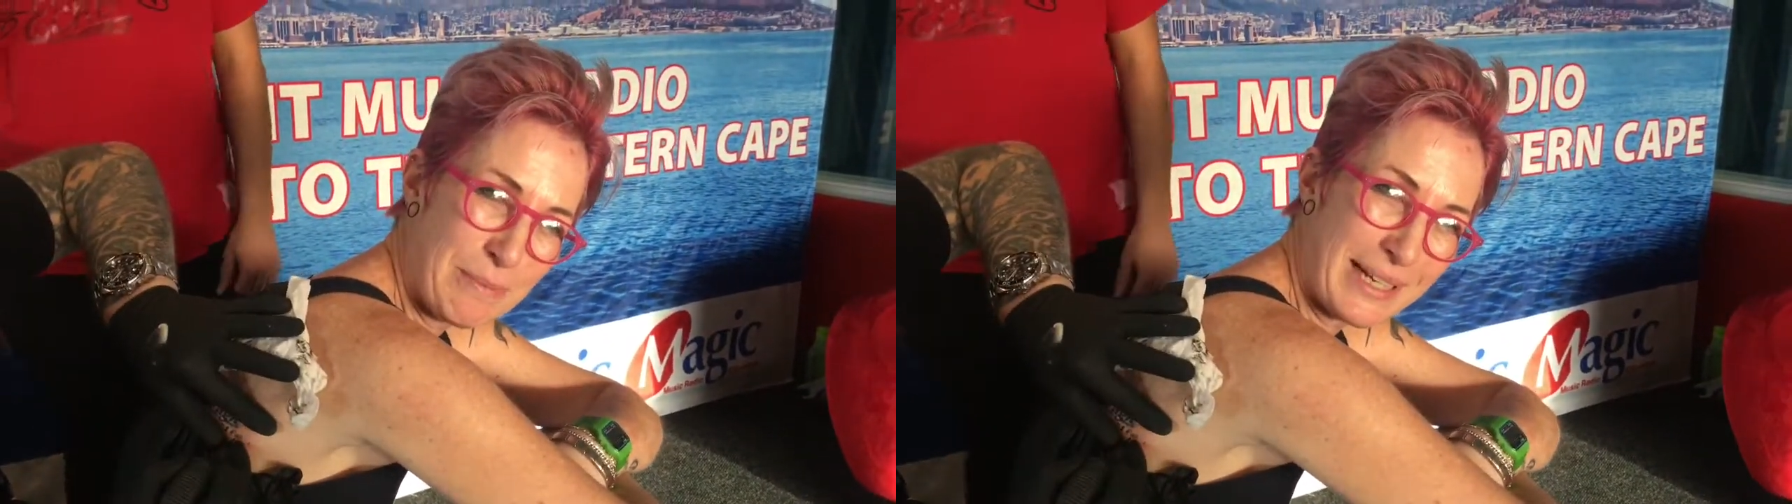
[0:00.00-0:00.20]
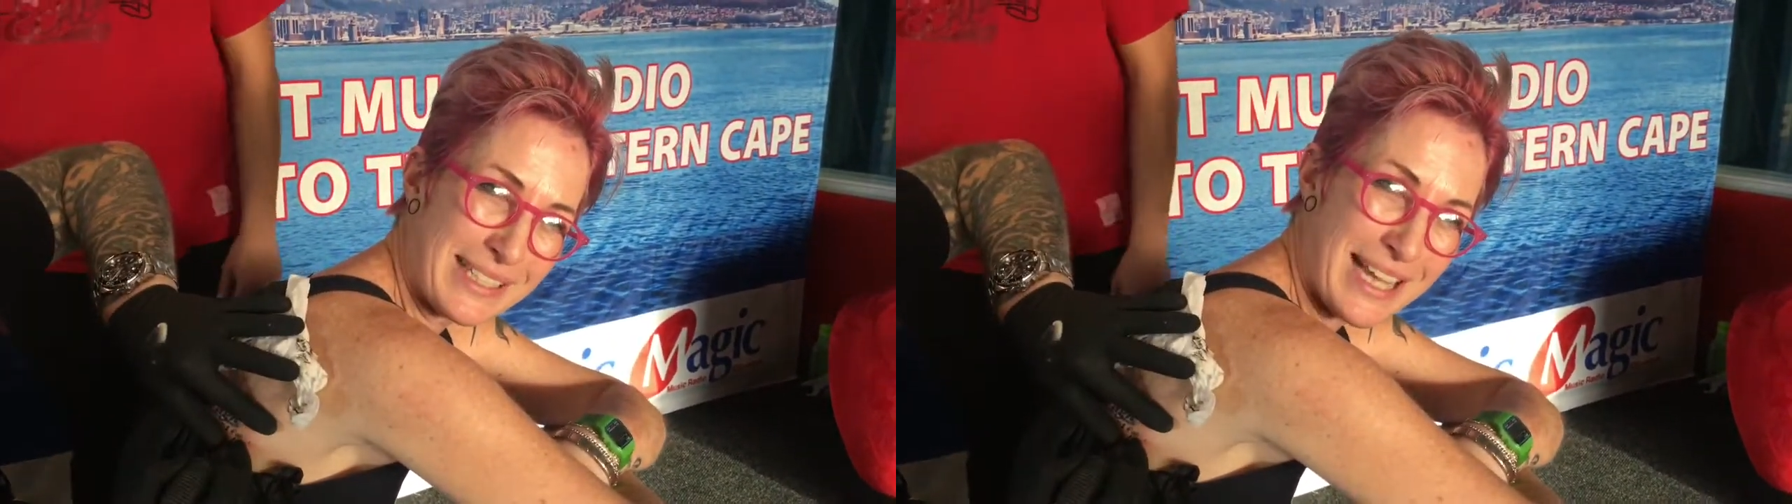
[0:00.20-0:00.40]

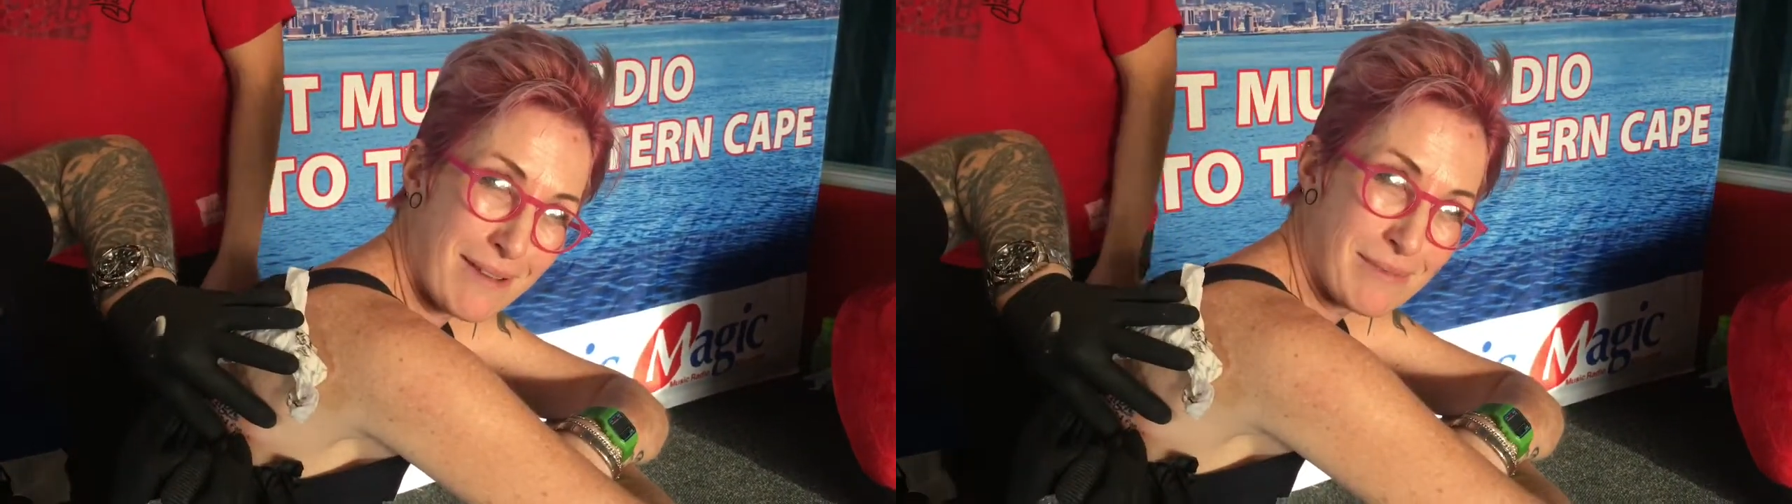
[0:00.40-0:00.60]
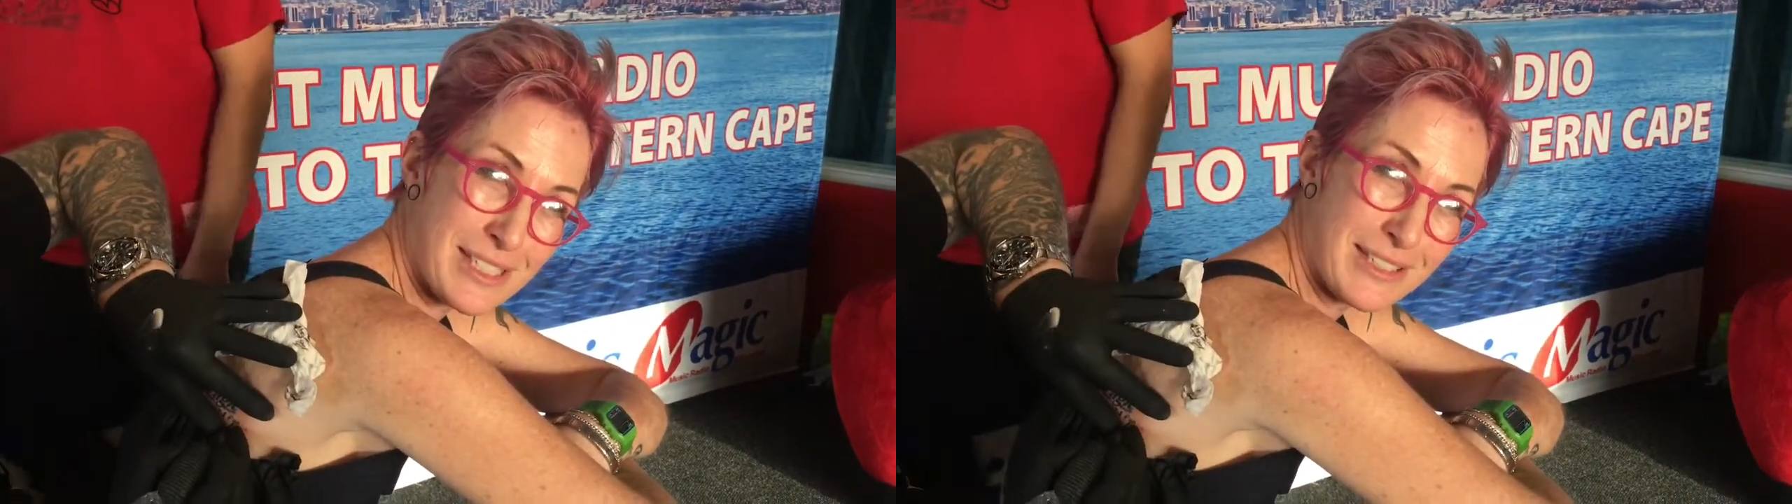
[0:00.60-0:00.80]
but
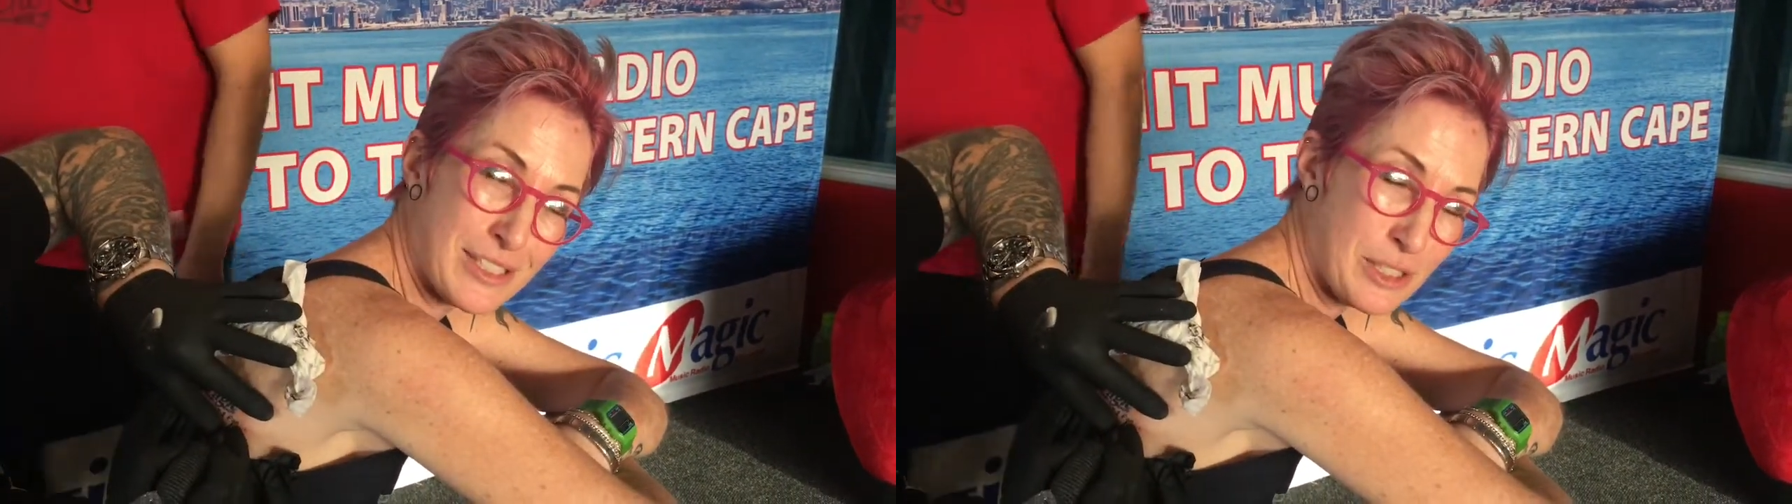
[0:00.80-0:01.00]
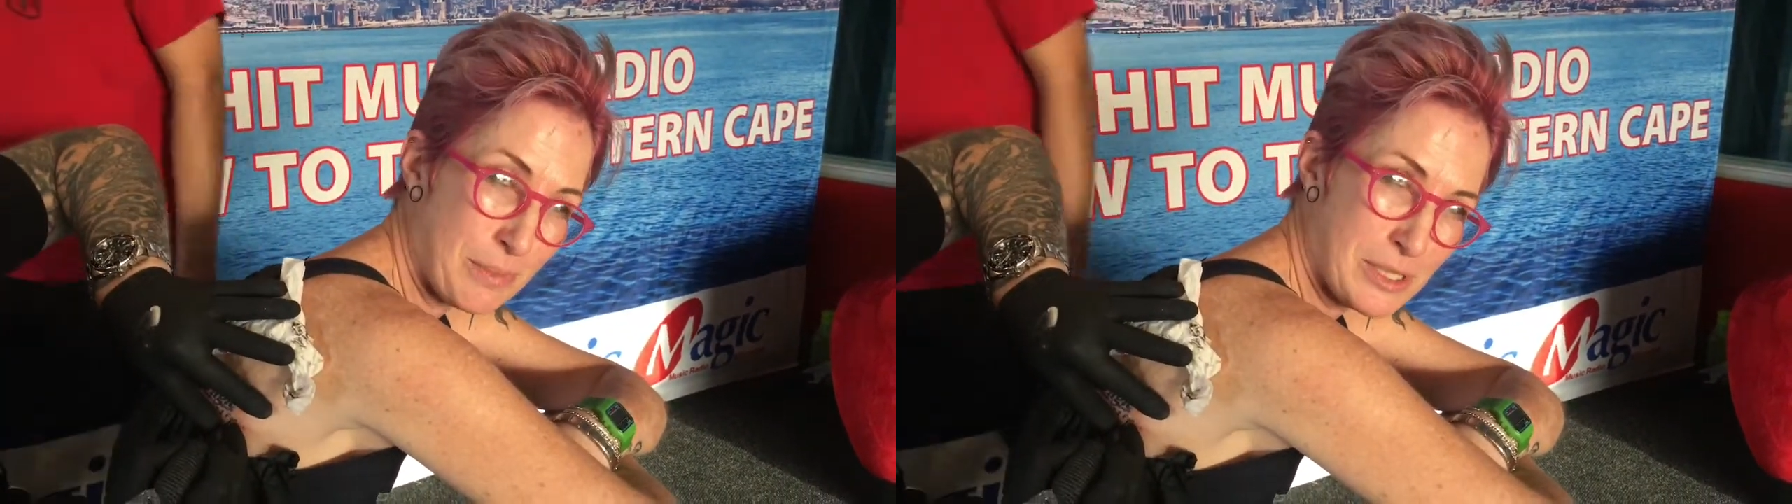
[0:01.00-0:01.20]
I'm still
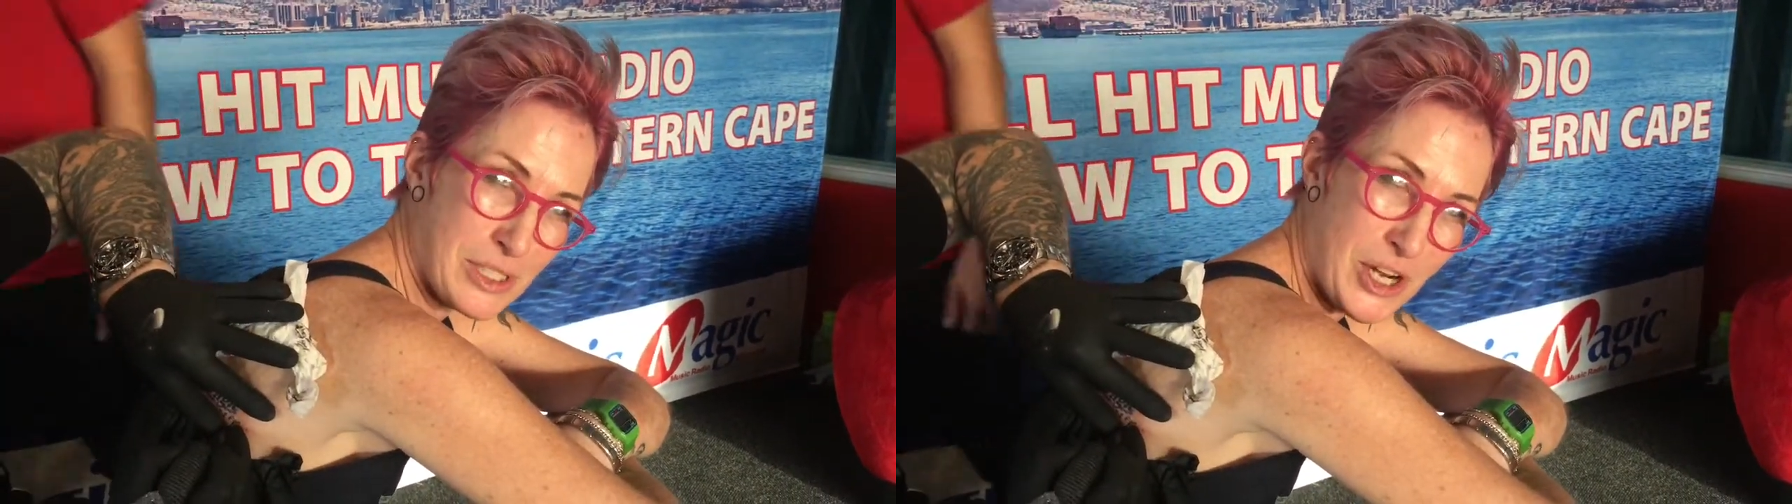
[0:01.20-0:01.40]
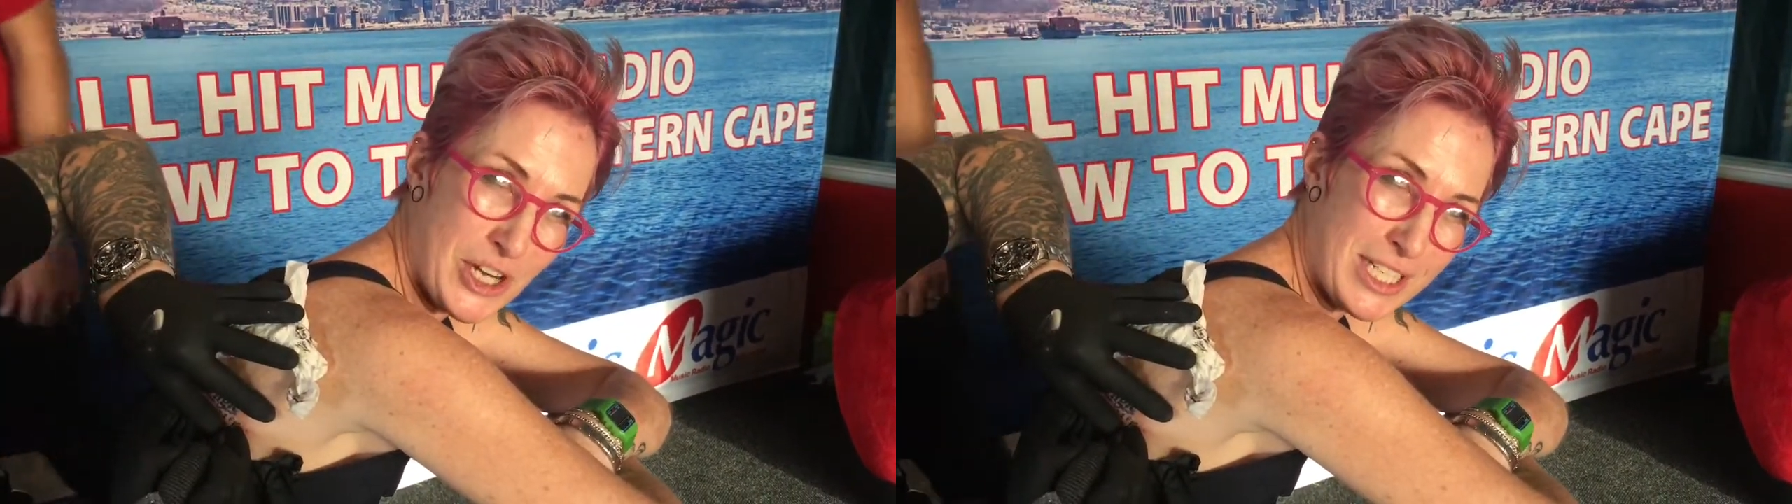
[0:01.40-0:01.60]
super
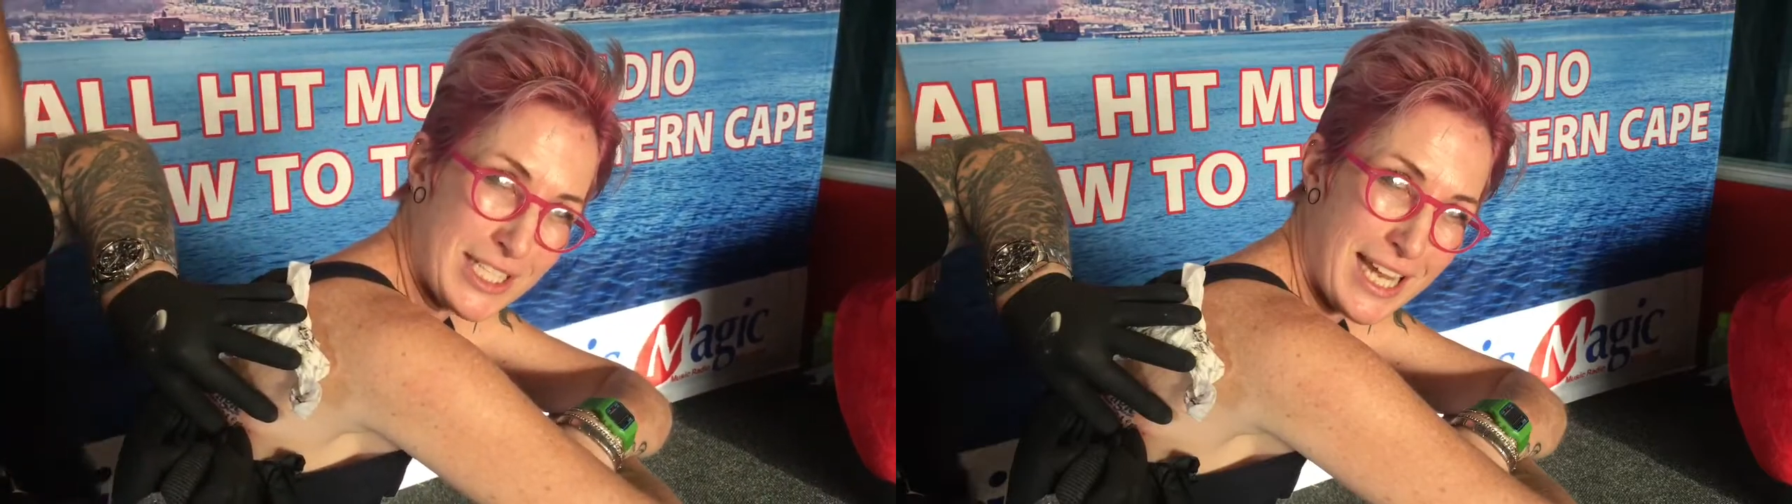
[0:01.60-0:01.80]
stoked.